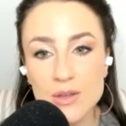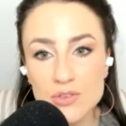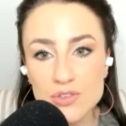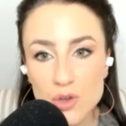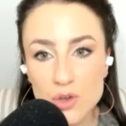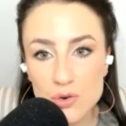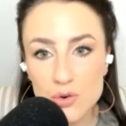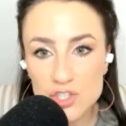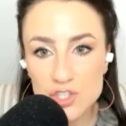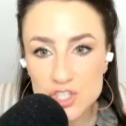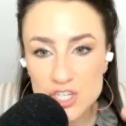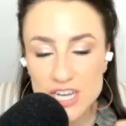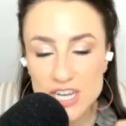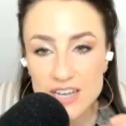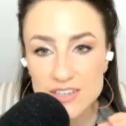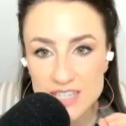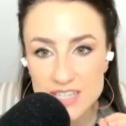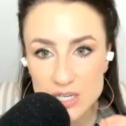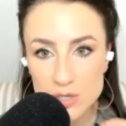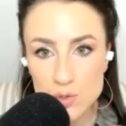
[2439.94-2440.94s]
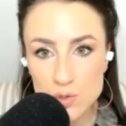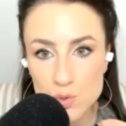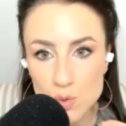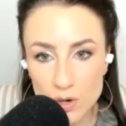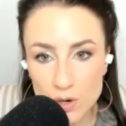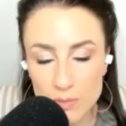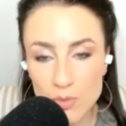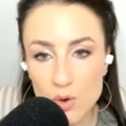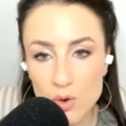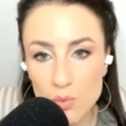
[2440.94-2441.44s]
So she has a
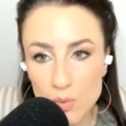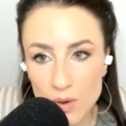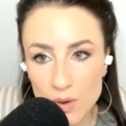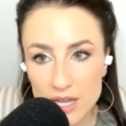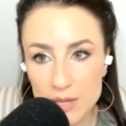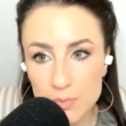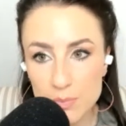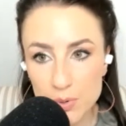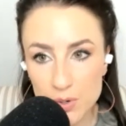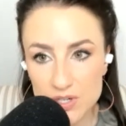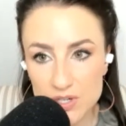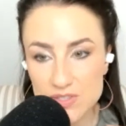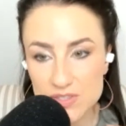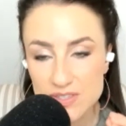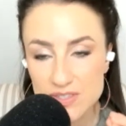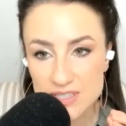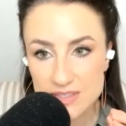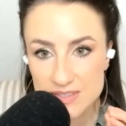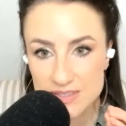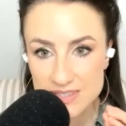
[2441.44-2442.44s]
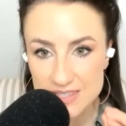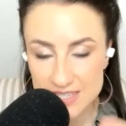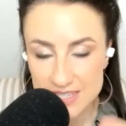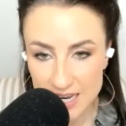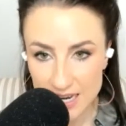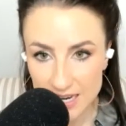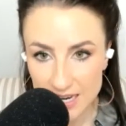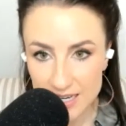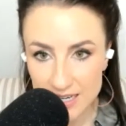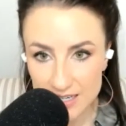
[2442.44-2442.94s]
normal white porcelain
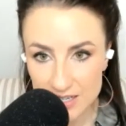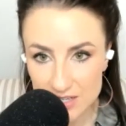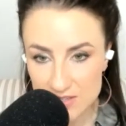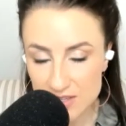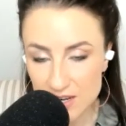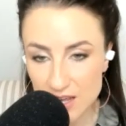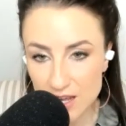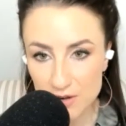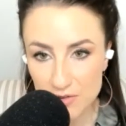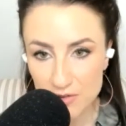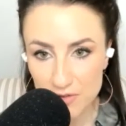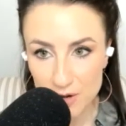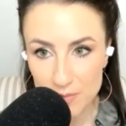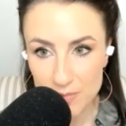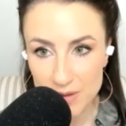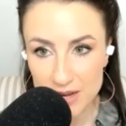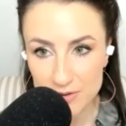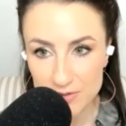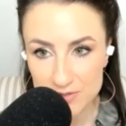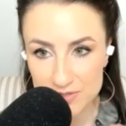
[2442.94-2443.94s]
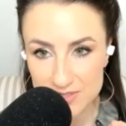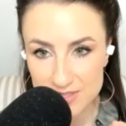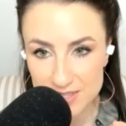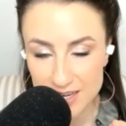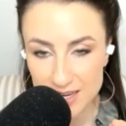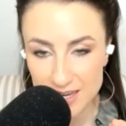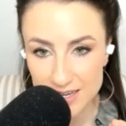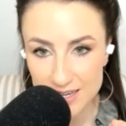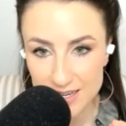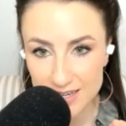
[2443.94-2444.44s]
sink. It is not a farmhouse
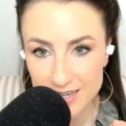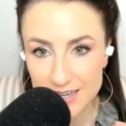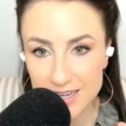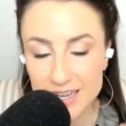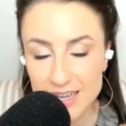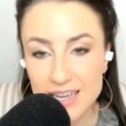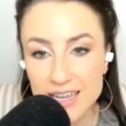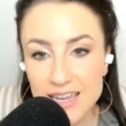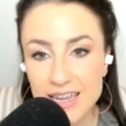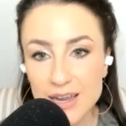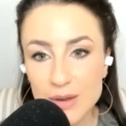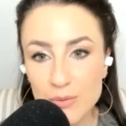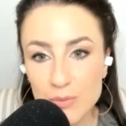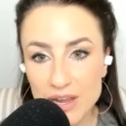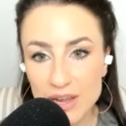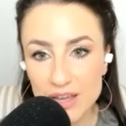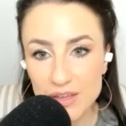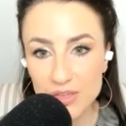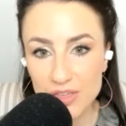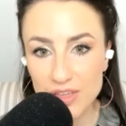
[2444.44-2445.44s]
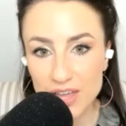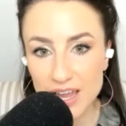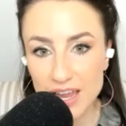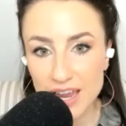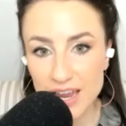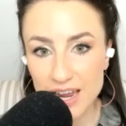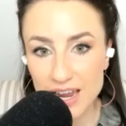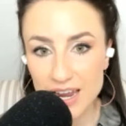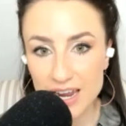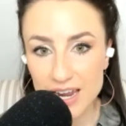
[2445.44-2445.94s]
sink with
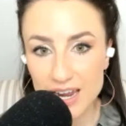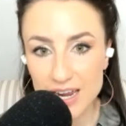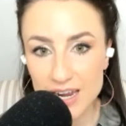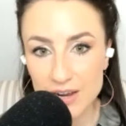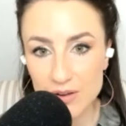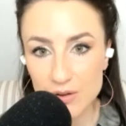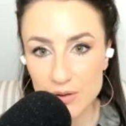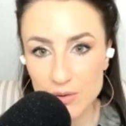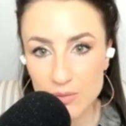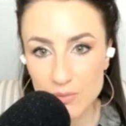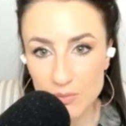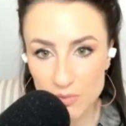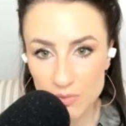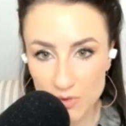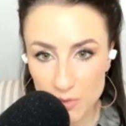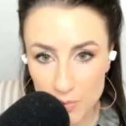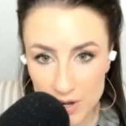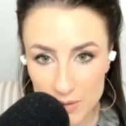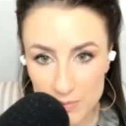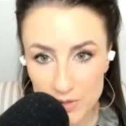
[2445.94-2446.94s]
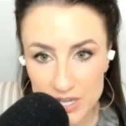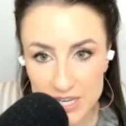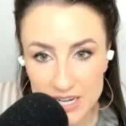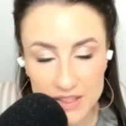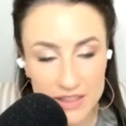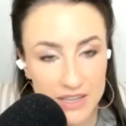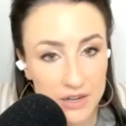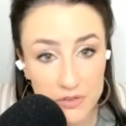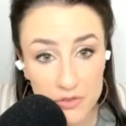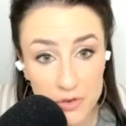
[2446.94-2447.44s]
a, from what I'm looking
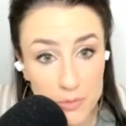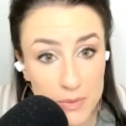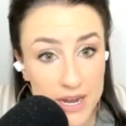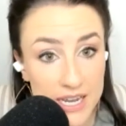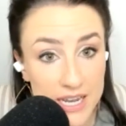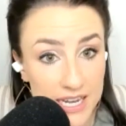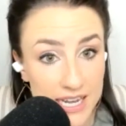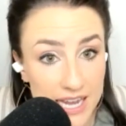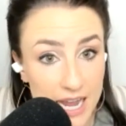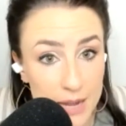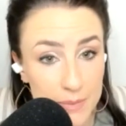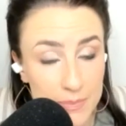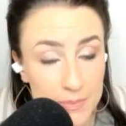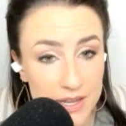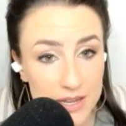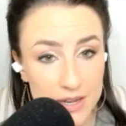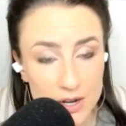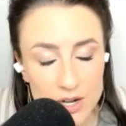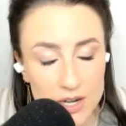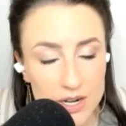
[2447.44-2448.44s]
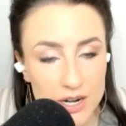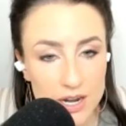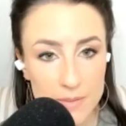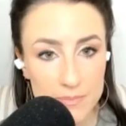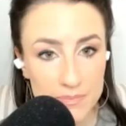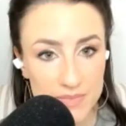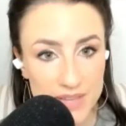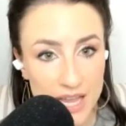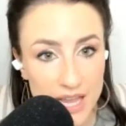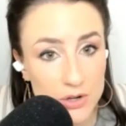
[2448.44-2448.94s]
at, like a Formica cabinet or
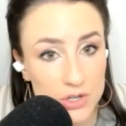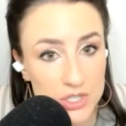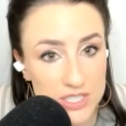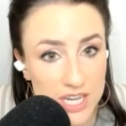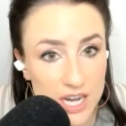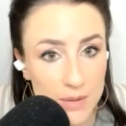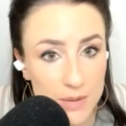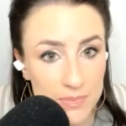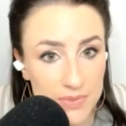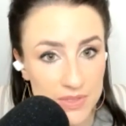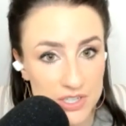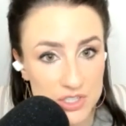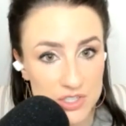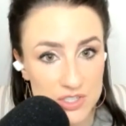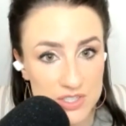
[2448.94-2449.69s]
countertop that